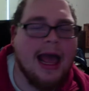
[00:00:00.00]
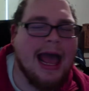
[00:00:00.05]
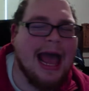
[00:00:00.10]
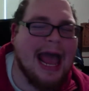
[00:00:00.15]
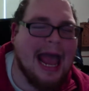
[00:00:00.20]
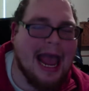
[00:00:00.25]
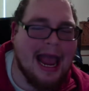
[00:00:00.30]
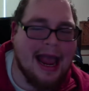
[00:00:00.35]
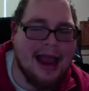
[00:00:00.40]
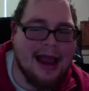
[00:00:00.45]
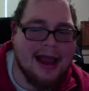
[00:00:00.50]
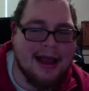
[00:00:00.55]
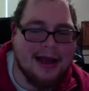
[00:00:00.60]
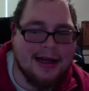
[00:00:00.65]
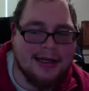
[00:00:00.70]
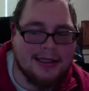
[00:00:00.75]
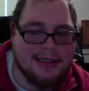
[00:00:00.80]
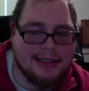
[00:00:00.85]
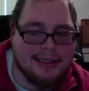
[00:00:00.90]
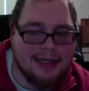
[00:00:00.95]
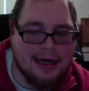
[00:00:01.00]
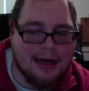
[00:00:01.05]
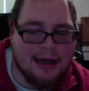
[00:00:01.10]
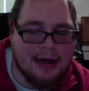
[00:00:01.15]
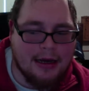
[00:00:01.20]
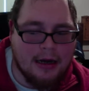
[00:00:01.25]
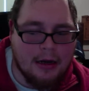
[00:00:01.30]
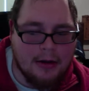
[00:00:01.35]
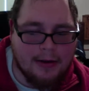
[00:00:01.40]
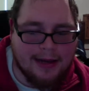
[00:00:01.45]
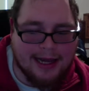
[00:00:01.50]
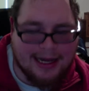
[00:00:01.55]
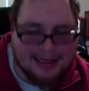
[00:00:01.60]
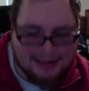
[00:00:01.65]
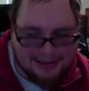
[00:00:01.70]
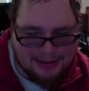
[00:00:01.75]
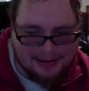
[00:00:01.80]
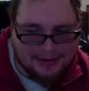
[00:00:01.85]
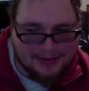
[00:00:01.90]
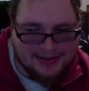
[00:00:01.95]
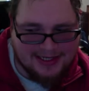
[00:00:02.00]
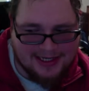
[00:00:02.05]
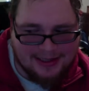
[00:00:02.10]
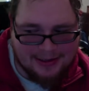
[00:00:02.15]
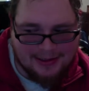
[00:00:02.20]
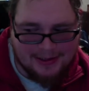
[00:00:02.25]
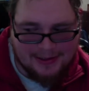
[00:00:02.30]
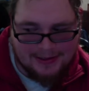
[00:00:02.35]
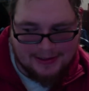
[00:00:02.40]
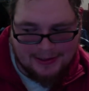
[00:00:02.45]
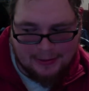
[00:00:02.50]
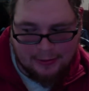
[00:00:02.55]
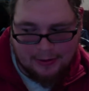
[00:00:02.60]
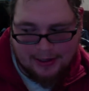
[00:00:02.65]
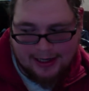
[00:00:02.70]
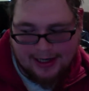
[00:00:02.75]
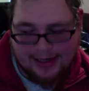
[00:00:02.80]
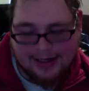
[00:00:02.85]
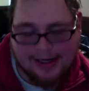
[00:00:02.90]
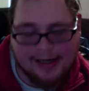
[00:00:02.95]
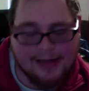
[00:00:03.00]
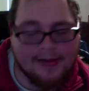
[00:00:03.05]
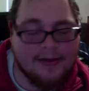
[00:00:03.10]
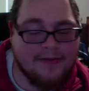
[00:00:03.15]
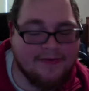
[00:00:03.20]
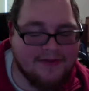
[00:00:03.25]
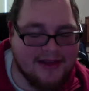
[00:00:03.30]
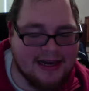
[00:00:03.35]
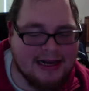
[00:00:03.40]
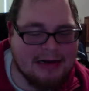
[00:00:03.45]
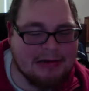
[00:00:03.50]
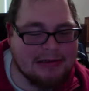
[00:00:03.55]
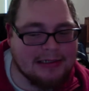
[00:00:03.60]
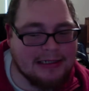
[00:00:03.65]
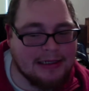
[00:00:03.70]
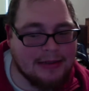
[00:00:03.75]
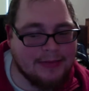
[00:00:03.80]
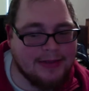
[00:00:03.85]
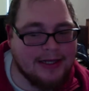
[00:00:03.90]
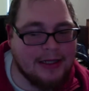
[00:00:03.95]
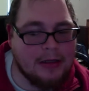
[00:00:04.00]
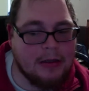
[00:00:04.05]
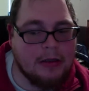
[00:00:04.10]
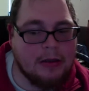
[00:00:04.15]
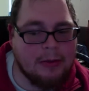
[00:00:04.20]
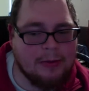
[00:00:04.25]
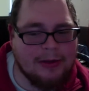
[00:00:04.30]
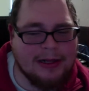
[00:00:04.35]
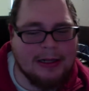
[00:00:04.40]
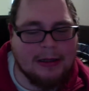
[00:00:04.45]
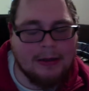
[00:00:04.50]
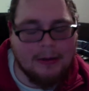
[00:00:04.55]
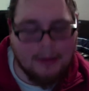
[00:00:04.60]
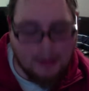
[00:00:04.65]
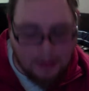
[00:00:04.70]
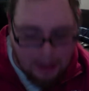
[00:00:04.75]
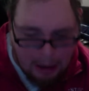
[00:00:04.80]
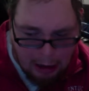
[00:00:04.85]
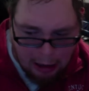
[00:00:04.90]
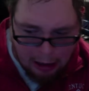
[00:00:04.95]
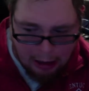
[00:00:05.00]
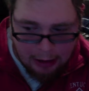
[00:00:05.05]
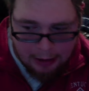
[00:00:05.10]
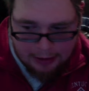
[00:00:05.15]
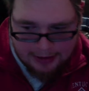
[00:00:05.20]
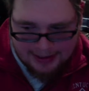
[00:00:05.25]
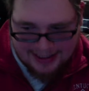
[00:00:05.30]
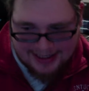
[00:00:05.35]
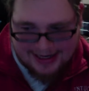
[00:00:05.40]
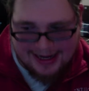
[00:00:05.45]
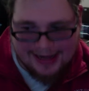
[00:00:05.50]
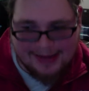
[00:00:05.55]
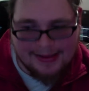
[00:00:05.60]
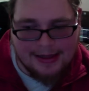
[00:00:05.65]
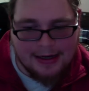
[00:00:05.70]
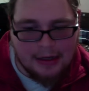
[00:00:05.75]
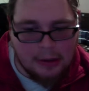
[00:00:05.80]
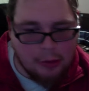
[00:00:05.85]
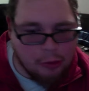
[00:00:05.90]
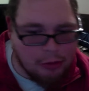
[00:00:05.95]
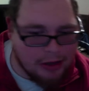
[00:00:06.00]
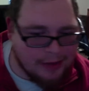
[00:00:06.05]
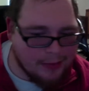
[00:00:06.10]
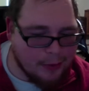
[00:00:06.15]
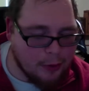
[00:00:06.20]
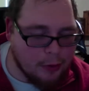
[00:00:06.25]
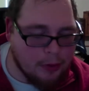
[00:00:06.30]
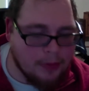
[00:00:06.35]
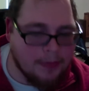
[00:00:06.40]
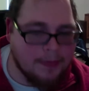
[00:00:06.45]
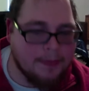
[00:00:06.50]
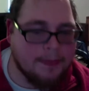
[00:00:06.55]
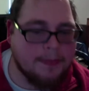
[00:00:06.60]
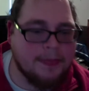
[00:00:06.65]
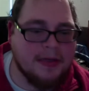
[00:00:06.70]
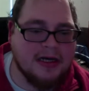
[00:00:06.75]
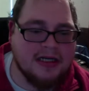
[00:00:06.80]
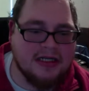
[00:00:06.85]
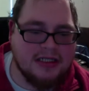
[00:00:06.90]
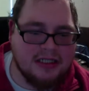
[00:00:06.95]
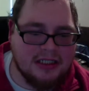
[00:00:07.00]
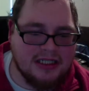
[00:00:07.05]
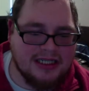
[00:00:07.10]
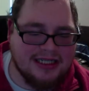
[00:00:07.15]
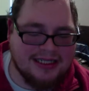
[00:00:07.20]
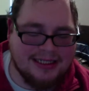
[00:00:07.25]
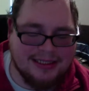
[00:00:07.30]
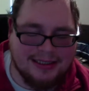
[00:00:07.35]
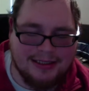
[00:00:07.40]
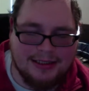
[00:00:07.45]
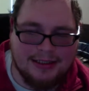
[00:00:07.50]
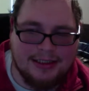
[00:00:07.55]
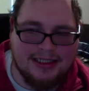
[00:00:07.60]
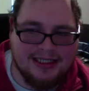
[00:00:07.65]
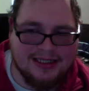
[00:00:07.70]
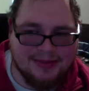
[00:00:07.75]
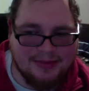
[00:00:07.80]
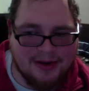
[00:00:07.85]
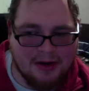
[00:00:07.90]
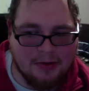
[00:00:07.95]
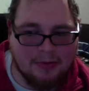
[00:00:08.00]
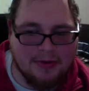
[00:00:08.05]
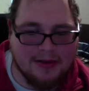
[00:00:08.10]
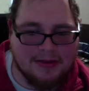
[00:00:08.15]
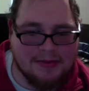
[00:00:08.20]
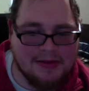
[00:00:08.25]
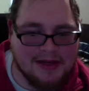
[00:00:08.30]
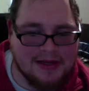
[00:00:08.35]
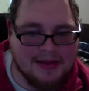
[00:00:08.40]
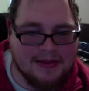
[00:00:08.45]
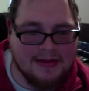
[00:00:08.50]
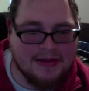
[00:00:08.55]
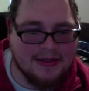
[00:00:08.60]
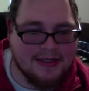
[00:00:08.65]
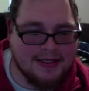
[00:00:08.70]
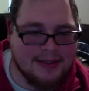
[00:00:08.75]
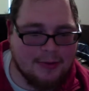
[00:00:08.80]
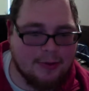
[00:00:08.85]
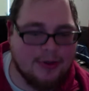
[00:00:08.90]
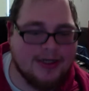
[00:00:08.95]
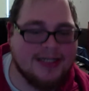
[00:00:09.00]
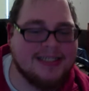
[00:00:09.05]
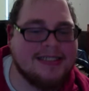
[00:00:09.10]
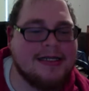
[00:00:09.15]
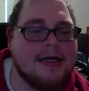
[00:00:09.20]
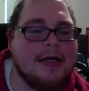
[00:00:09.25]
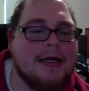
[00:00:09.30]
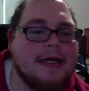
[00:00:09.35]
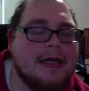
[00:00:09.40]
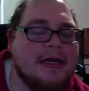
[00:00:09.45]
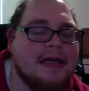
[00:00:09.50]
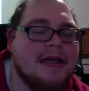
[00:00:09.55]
And, okay, so let me tell you the story. And the video is going to be a little bit longer today than normal, but just bear with me. The story's good.